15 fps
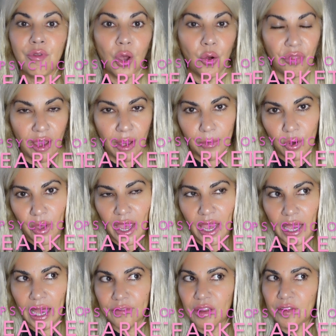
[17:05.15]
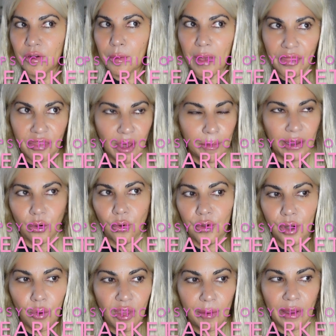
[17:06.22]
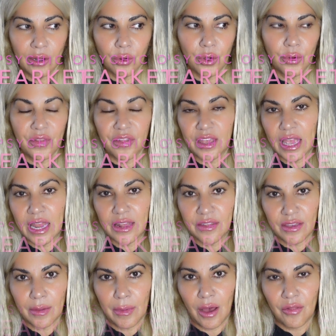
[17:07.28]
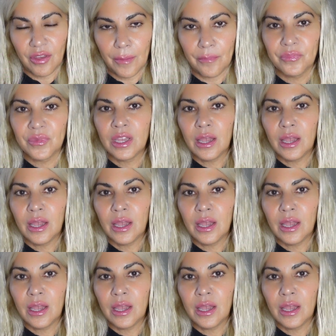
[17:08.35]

know them, okay? I've never met them, I don't know them, I don't know anything, anything about them.